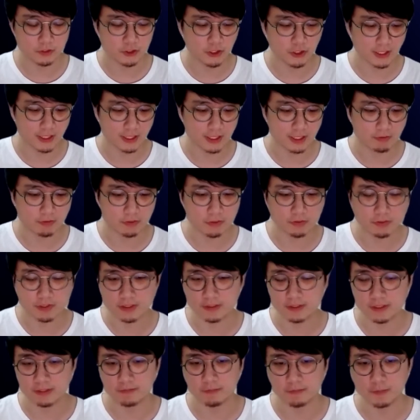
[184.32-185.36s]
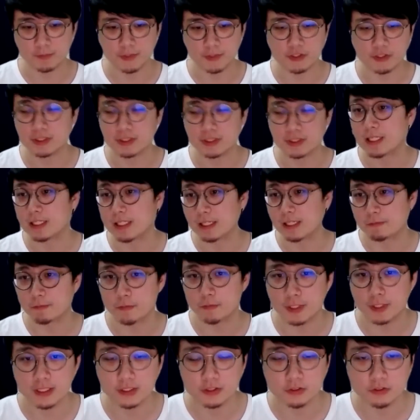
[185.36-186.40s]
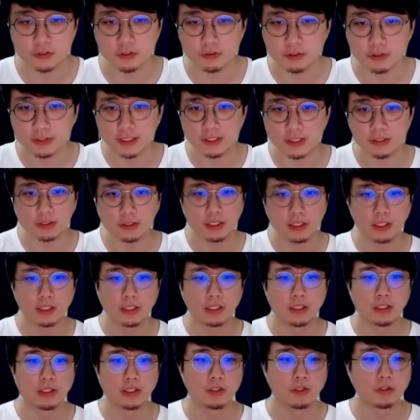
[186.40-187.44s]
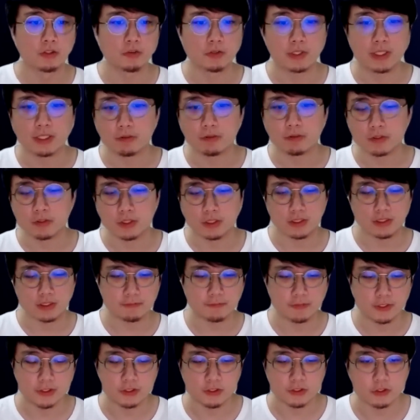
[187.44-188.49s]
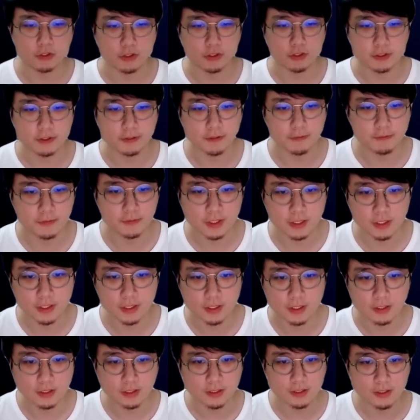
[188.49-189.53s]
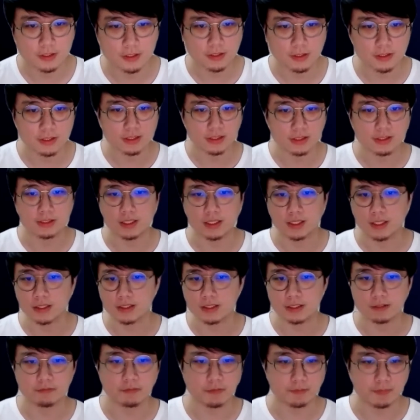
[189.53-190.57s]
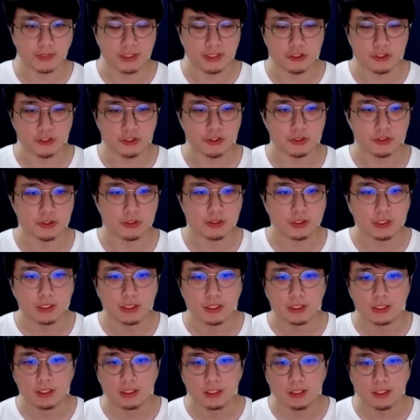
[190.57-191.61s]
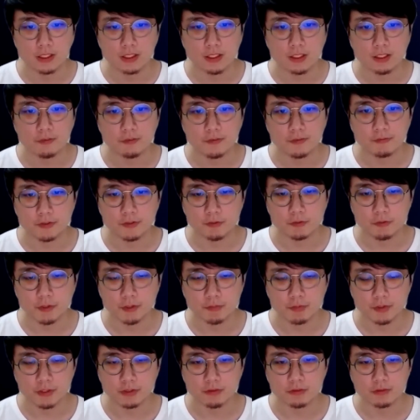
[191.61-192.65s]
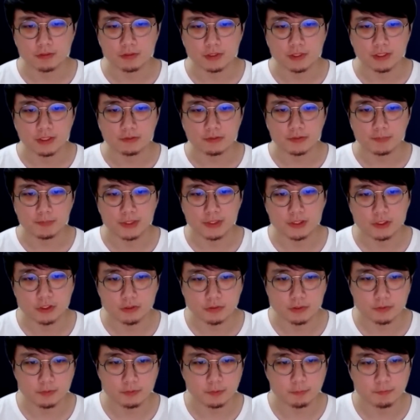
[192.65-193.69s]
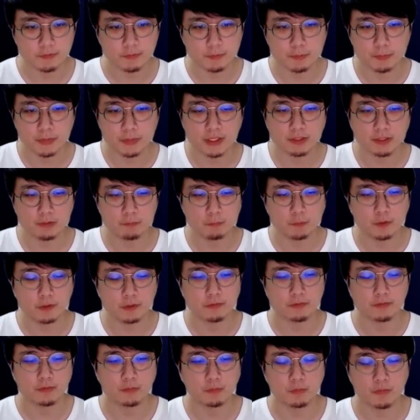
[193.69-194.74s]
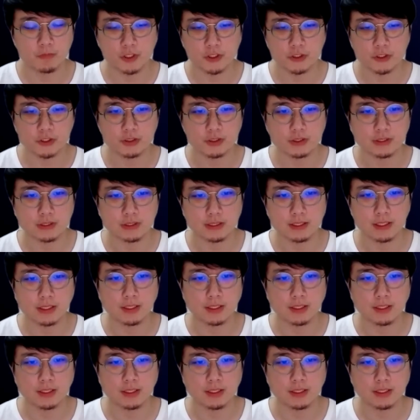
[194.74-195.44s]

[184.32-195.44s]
check out the information like Forex. You can look out different sort of insights, informations. However, for crypto, especially if you're playing with margin,